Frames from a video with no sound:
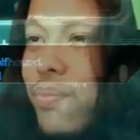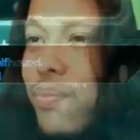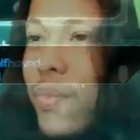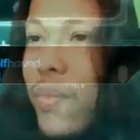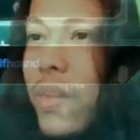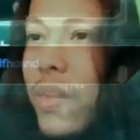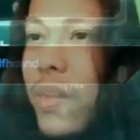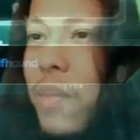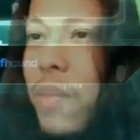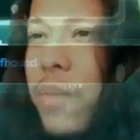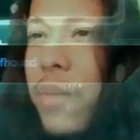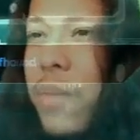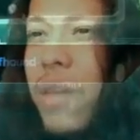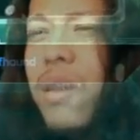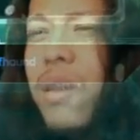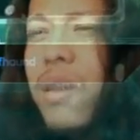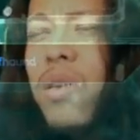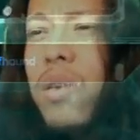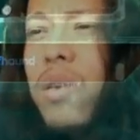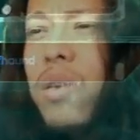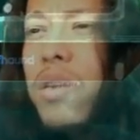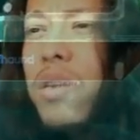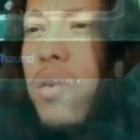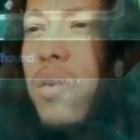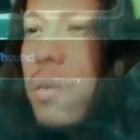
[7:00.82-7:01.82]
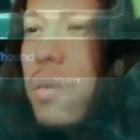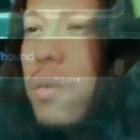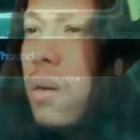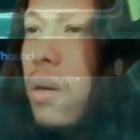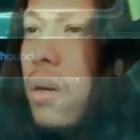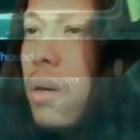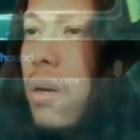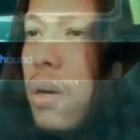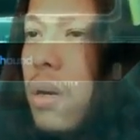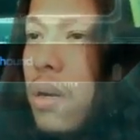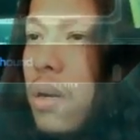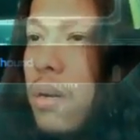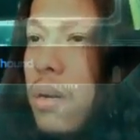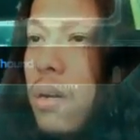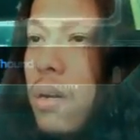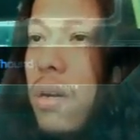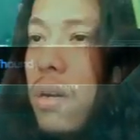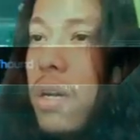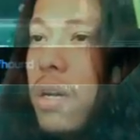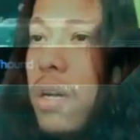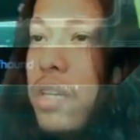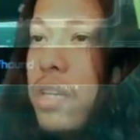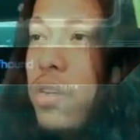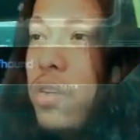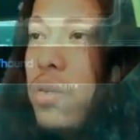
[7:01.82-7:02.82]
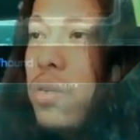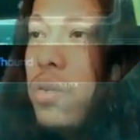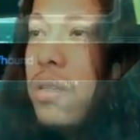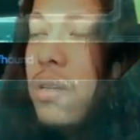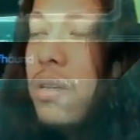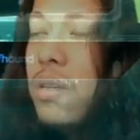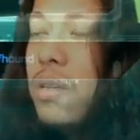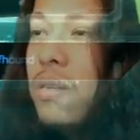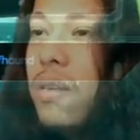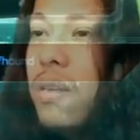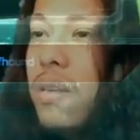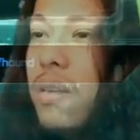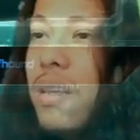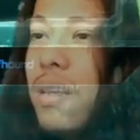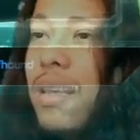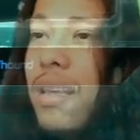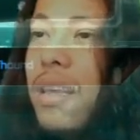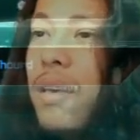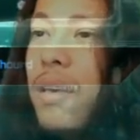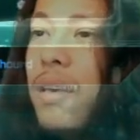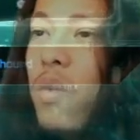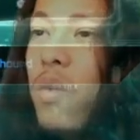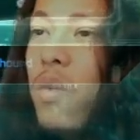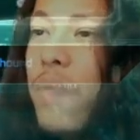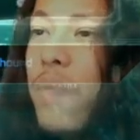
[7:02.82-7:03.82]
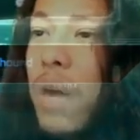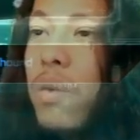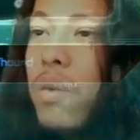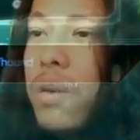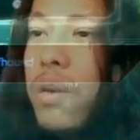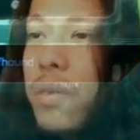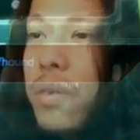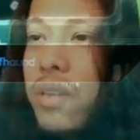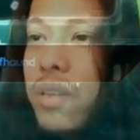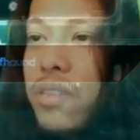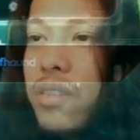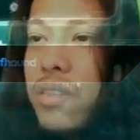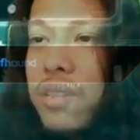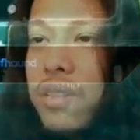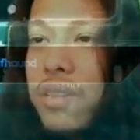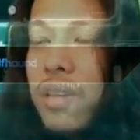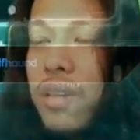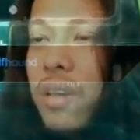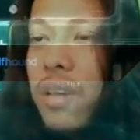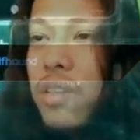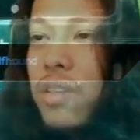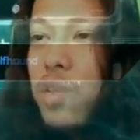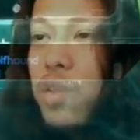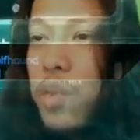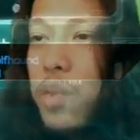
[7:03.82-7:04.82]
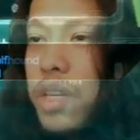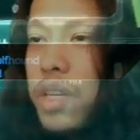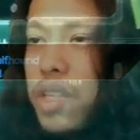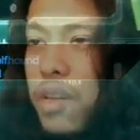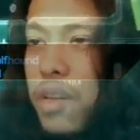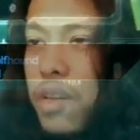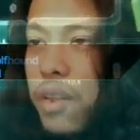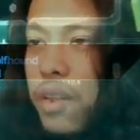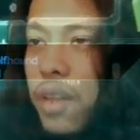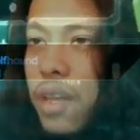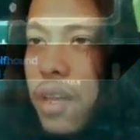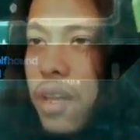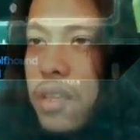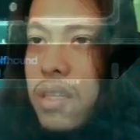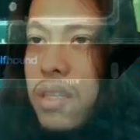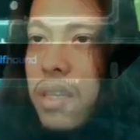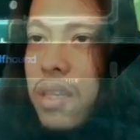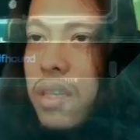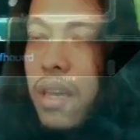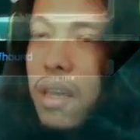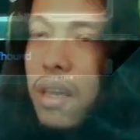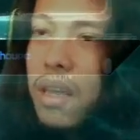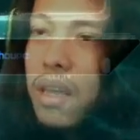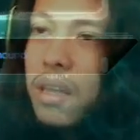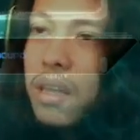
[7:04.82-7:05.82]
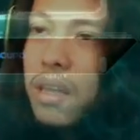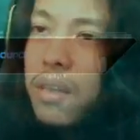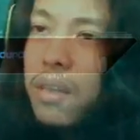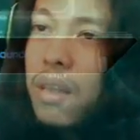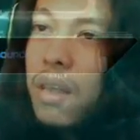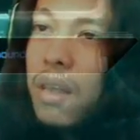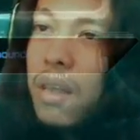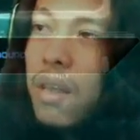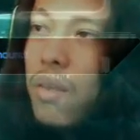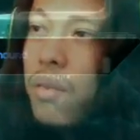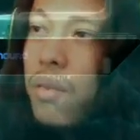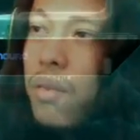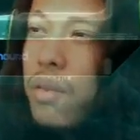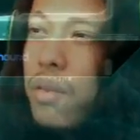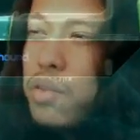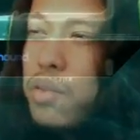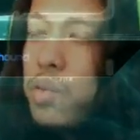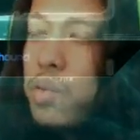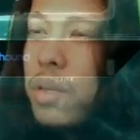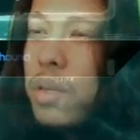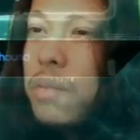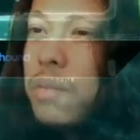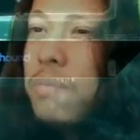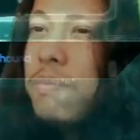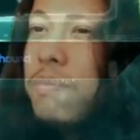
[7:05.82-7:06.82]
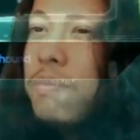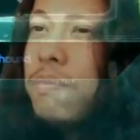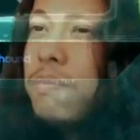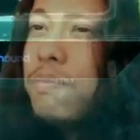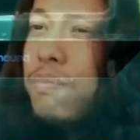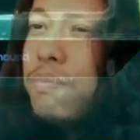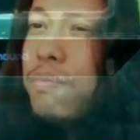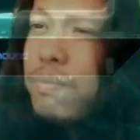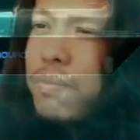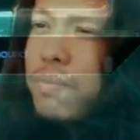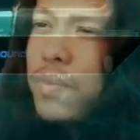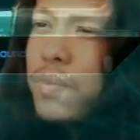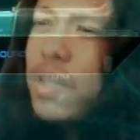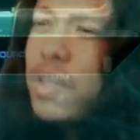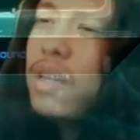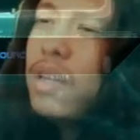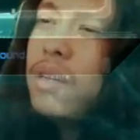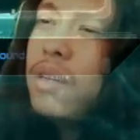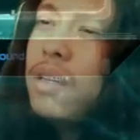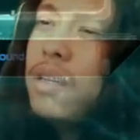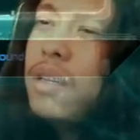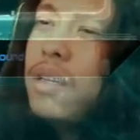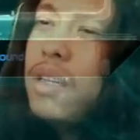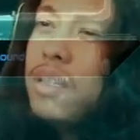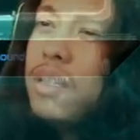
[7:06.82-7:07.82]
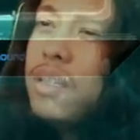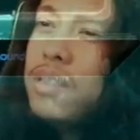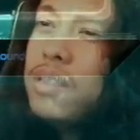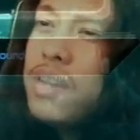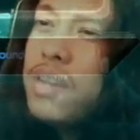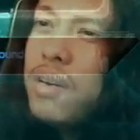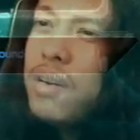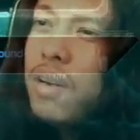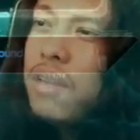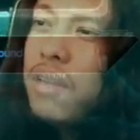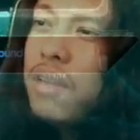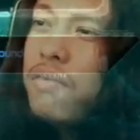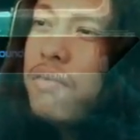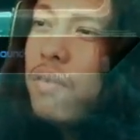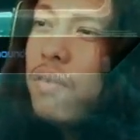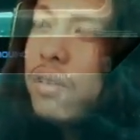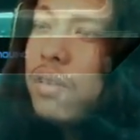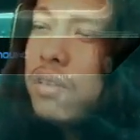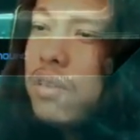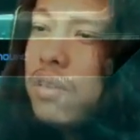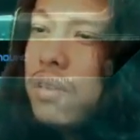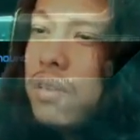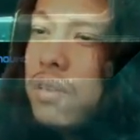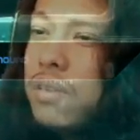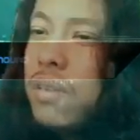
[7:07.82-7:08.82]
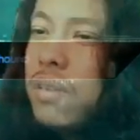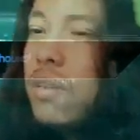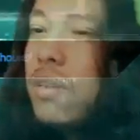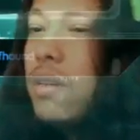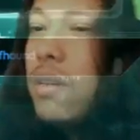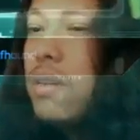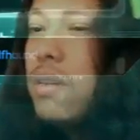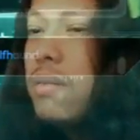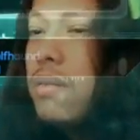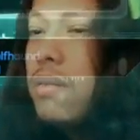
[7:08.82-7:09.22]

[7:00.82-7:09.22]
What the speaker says: depending on your chosen ego power, you can just switch this and this one. It generally falls on the